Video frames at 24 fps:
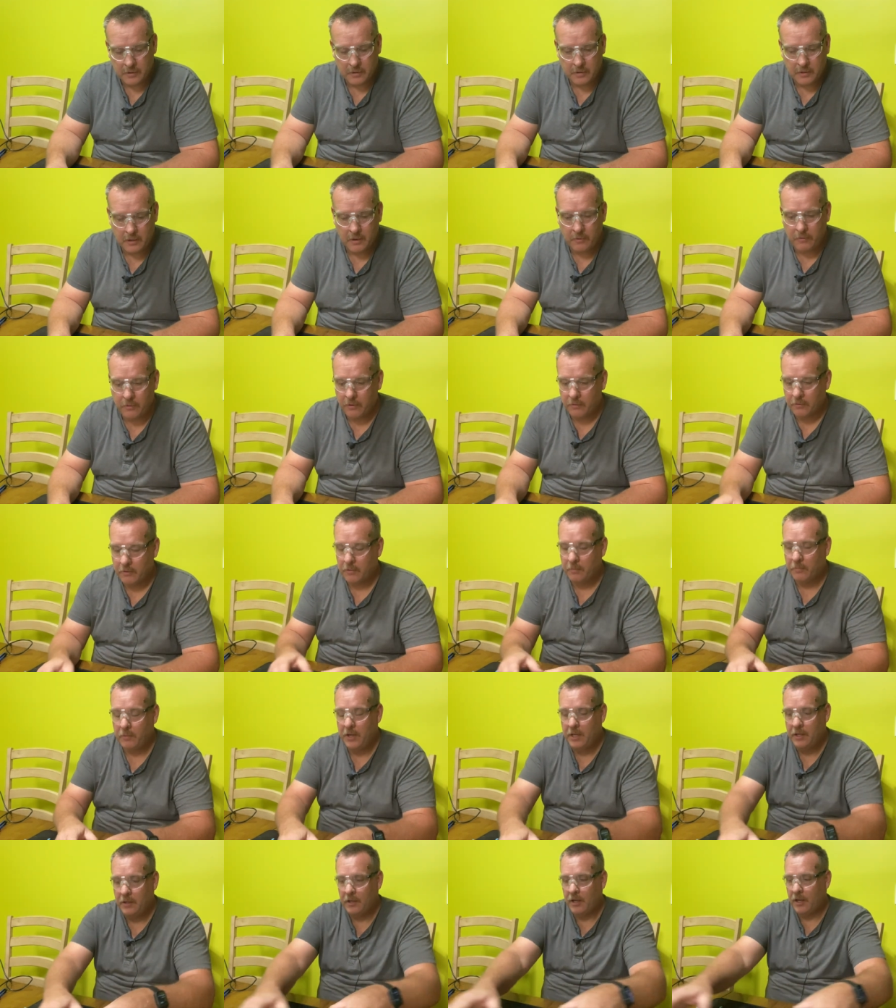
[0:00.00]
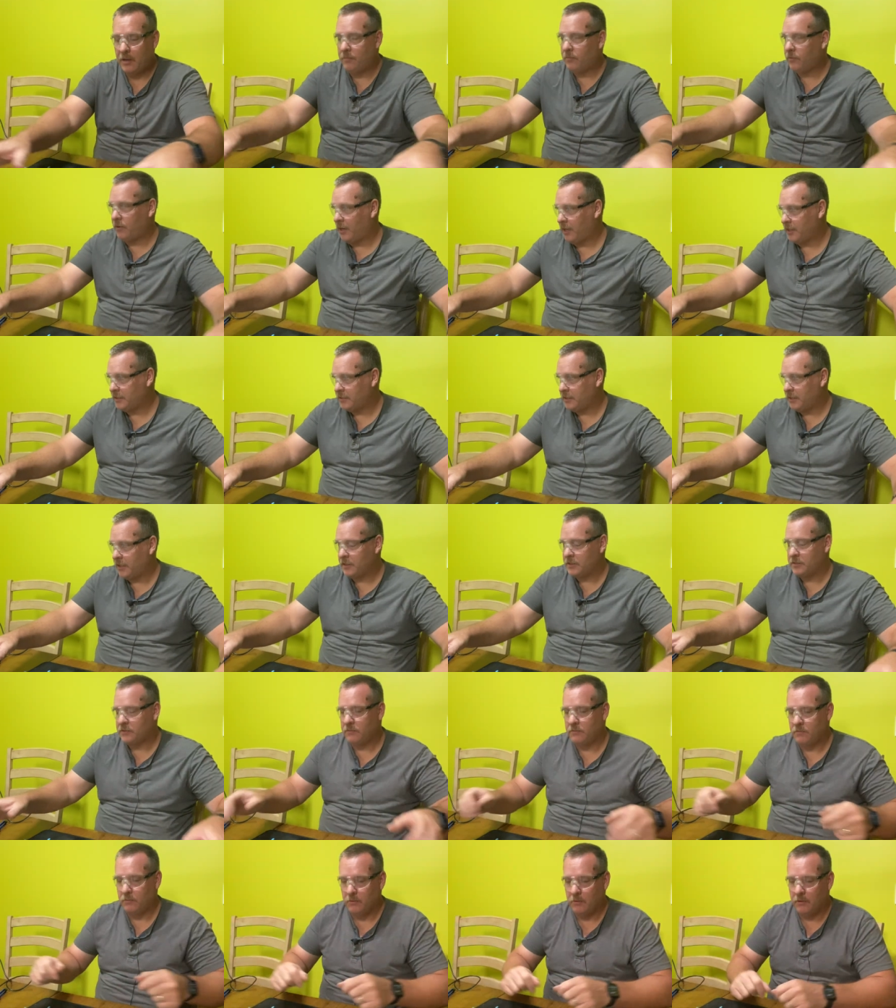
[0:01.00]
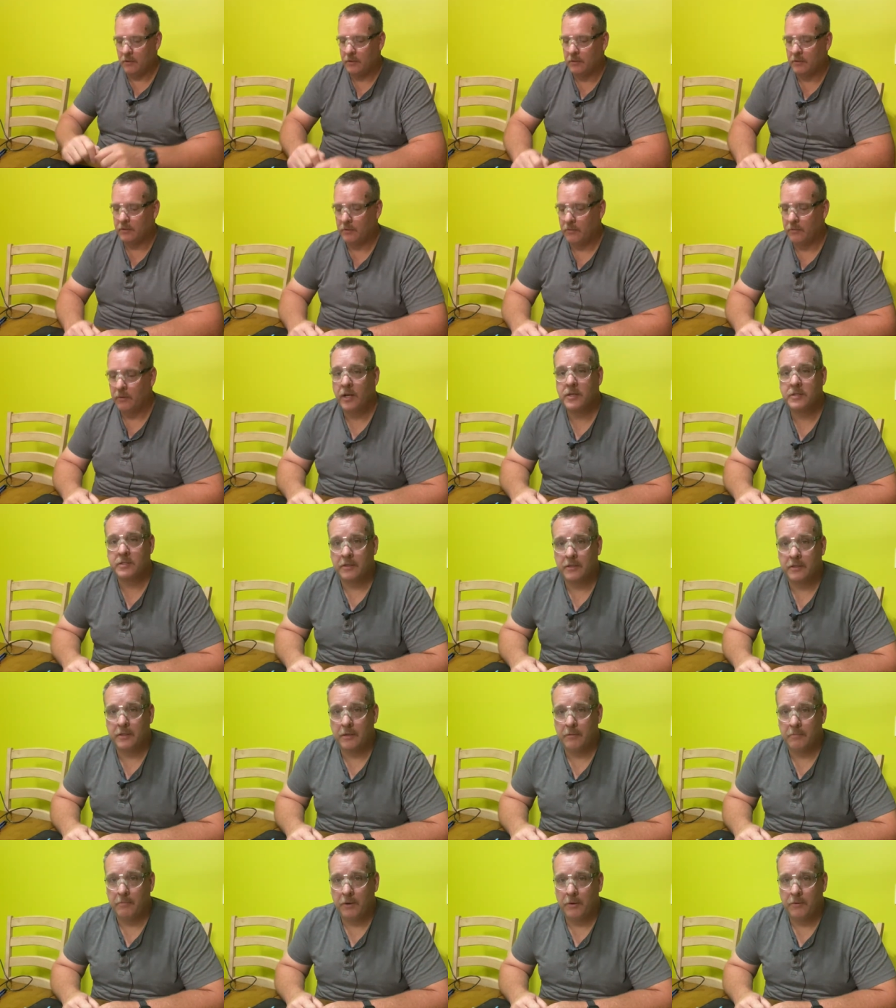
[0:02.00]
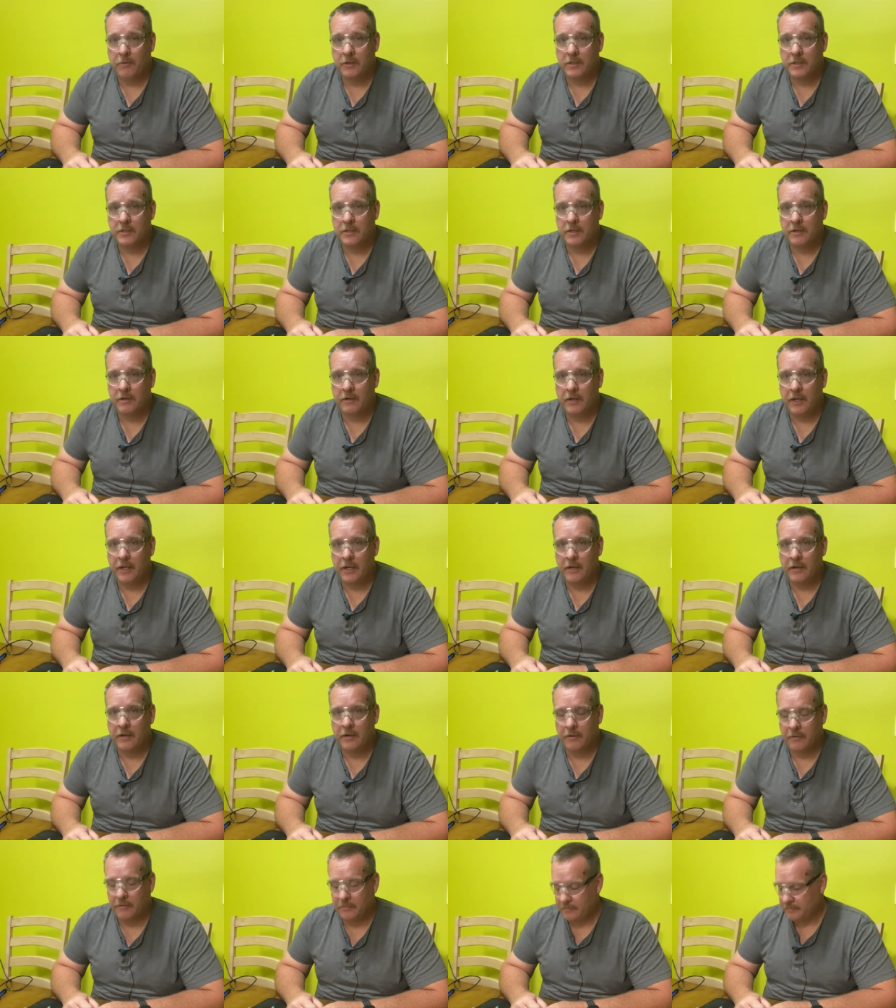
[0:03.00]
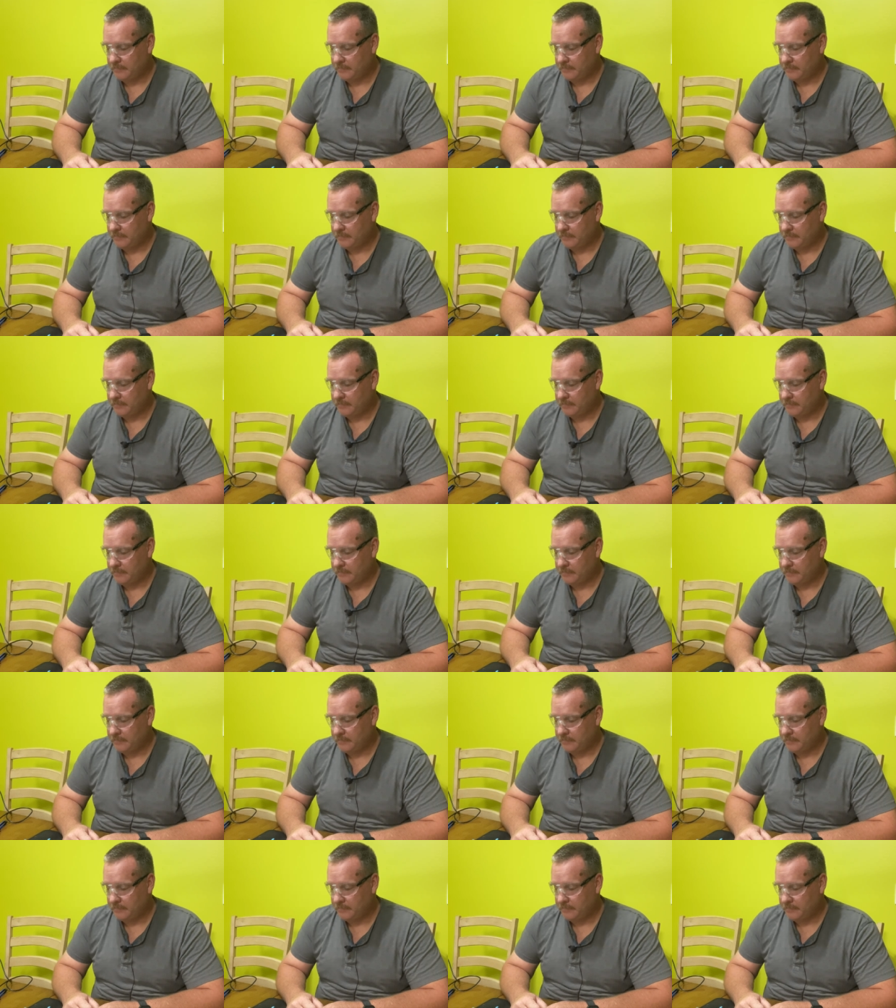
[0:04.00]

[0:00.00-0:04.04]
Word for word: Then we repeat that process for the rest of the components that are laying here.